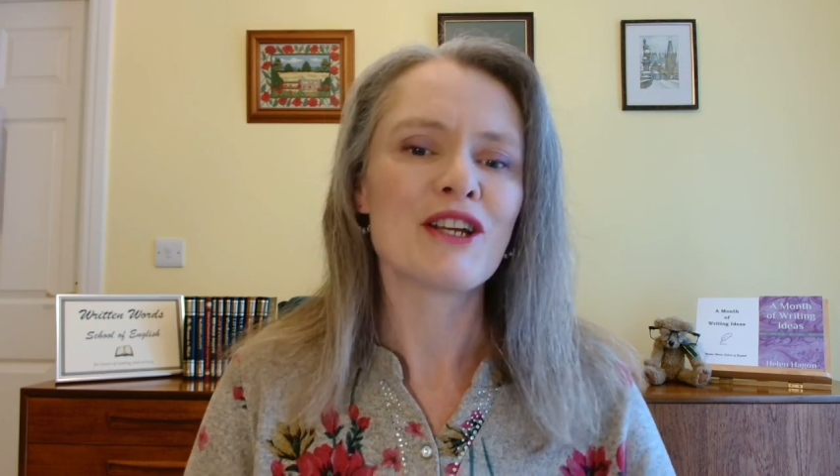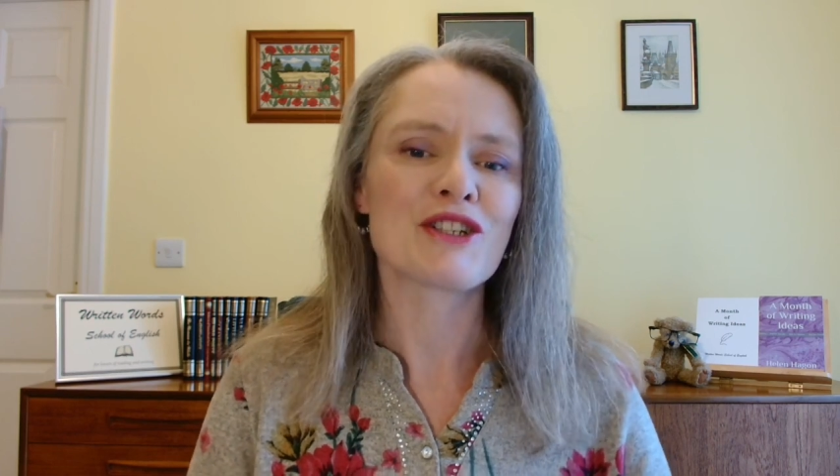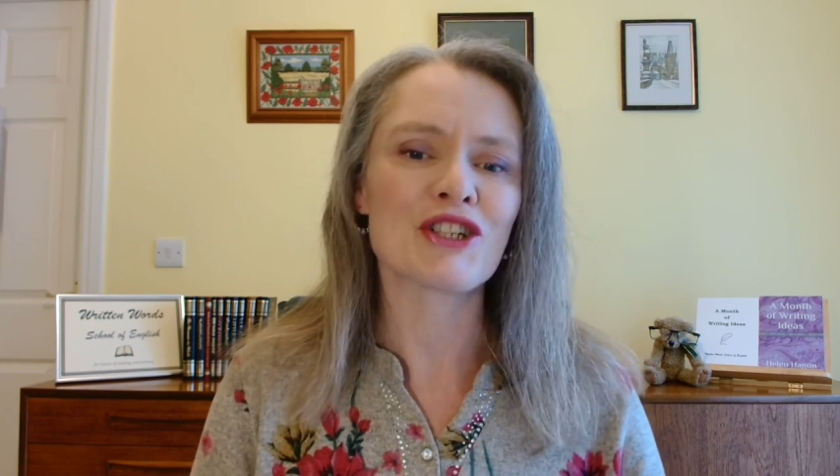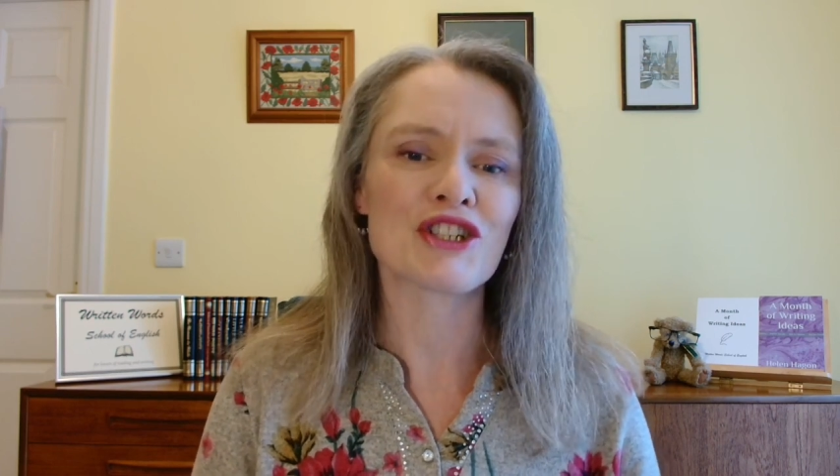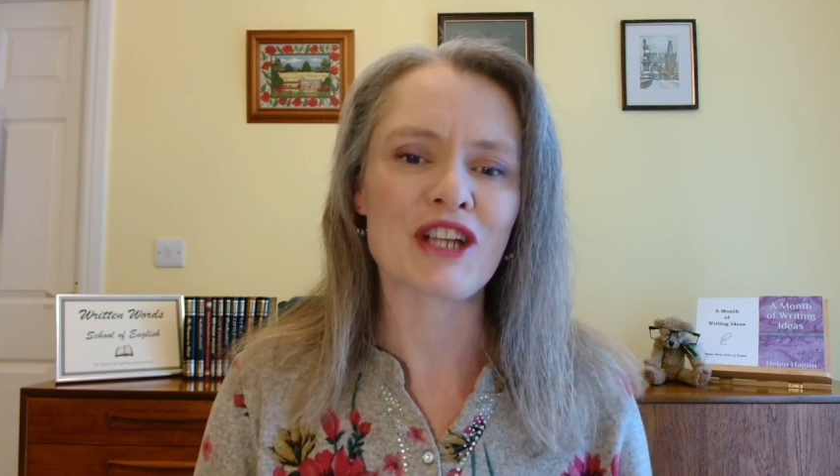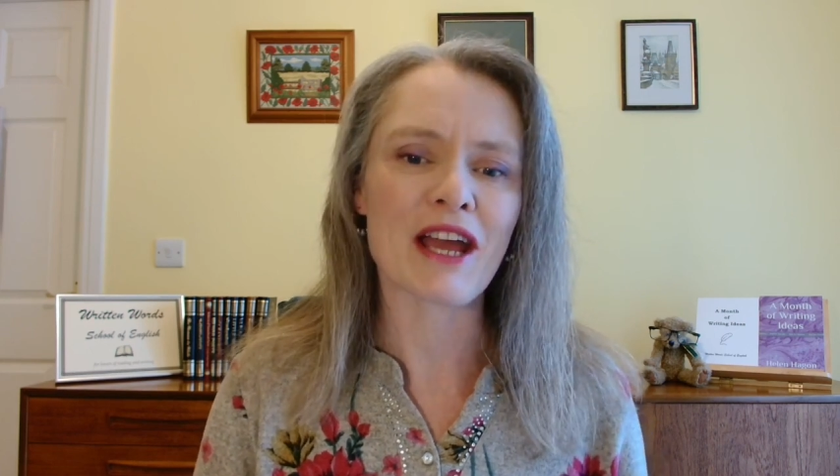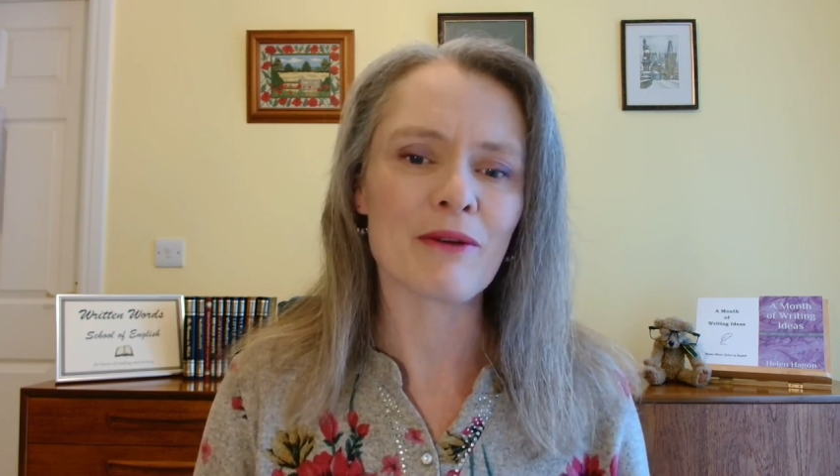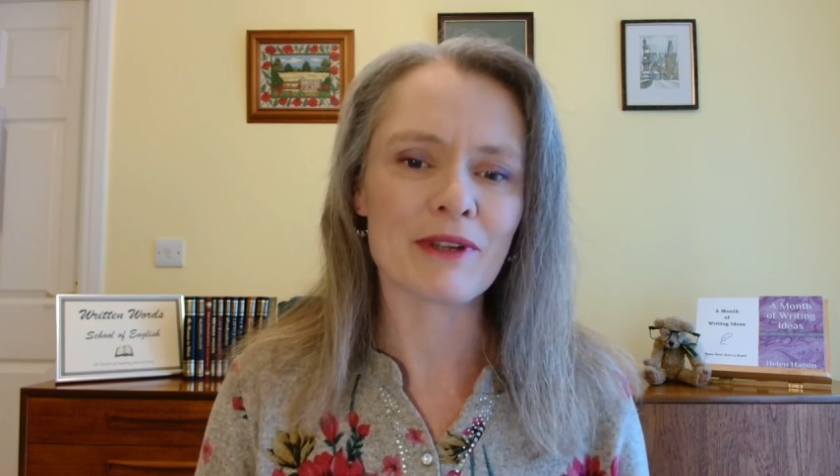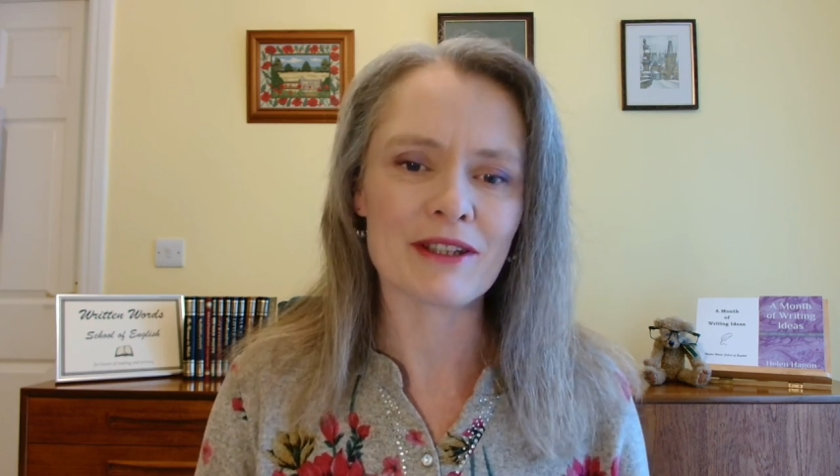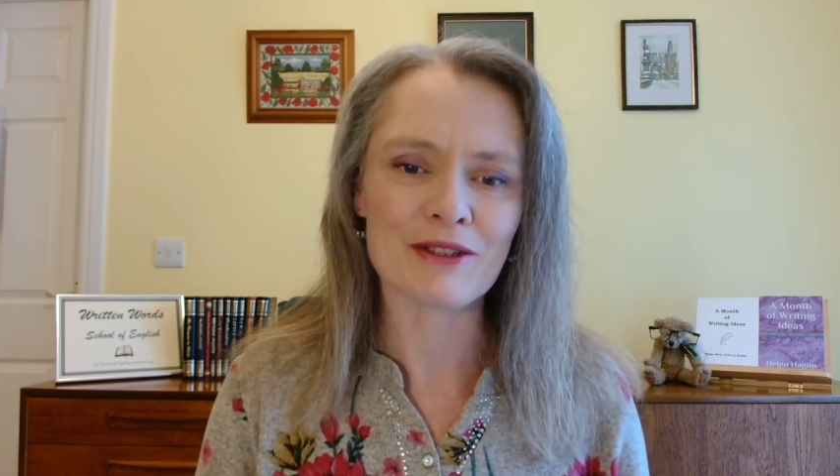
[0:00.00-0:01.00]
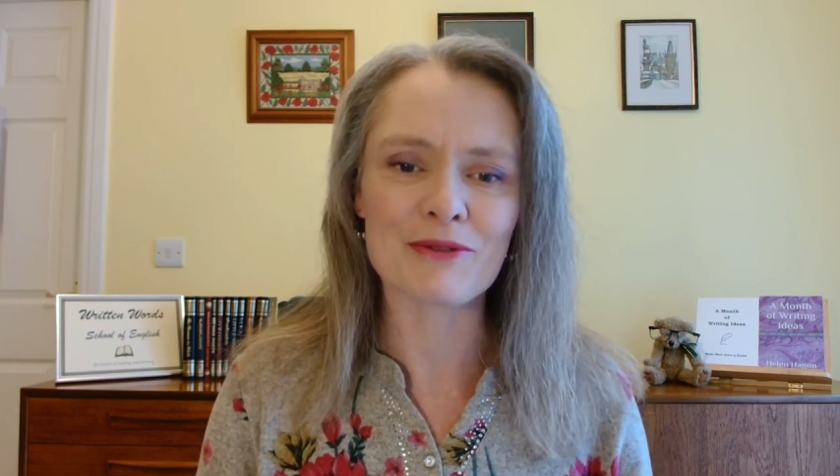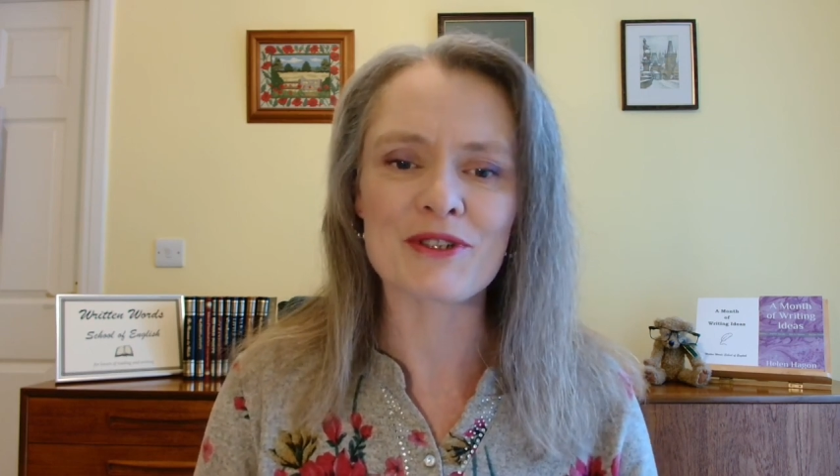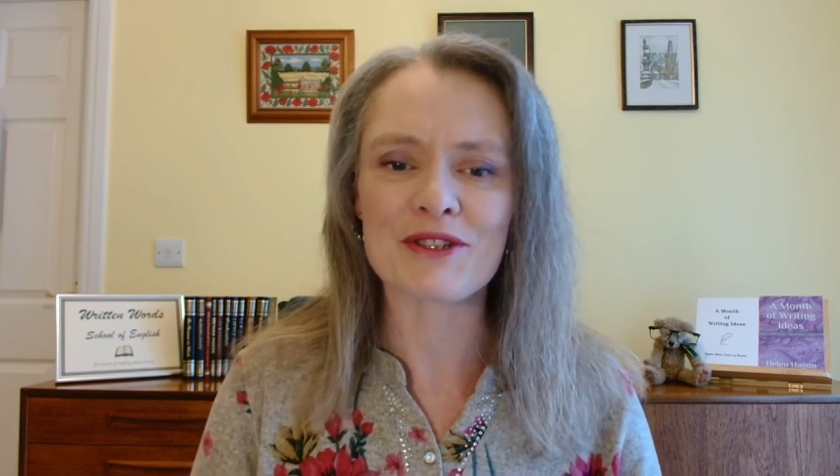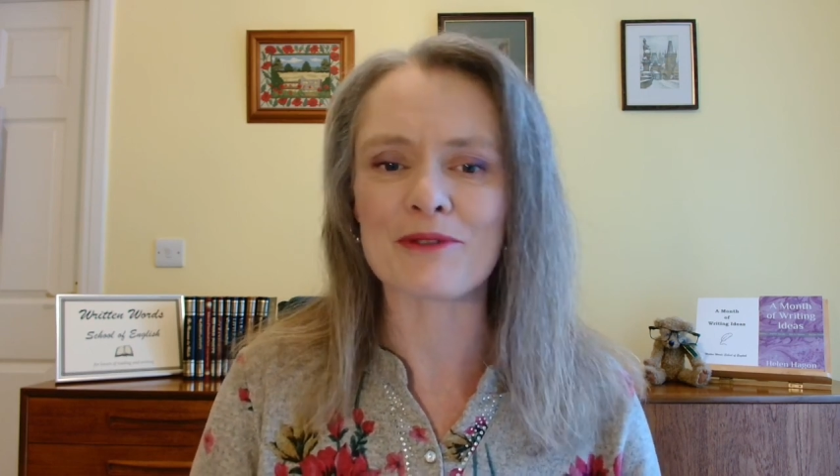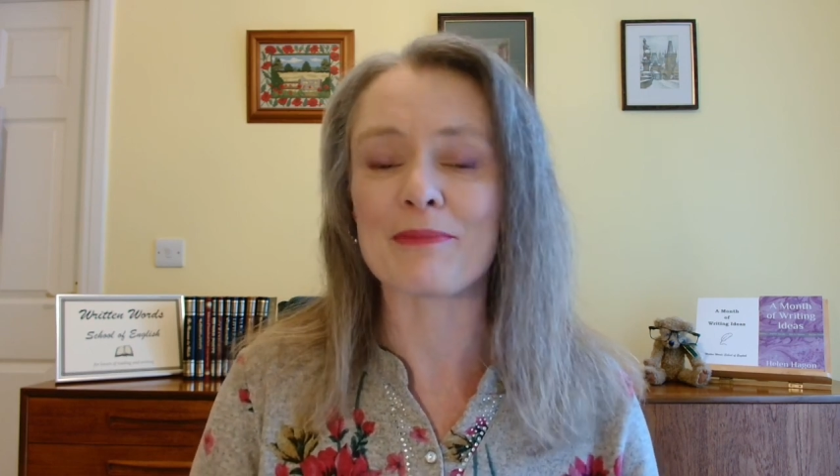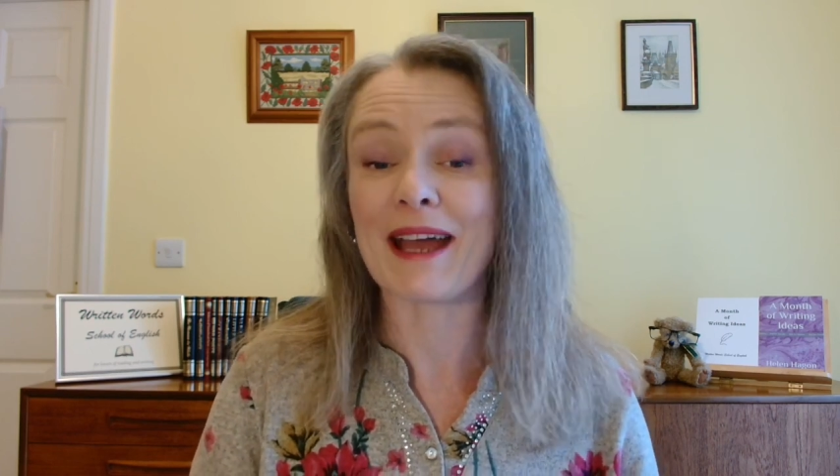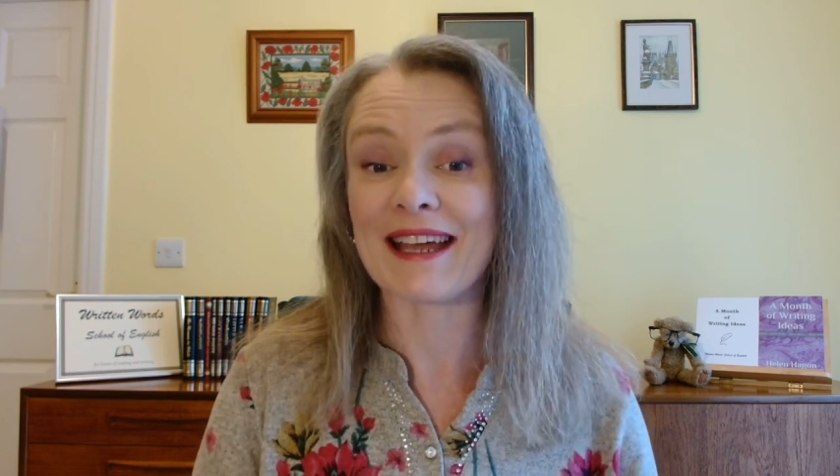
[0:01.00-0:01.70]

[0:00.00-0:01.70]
to share with you some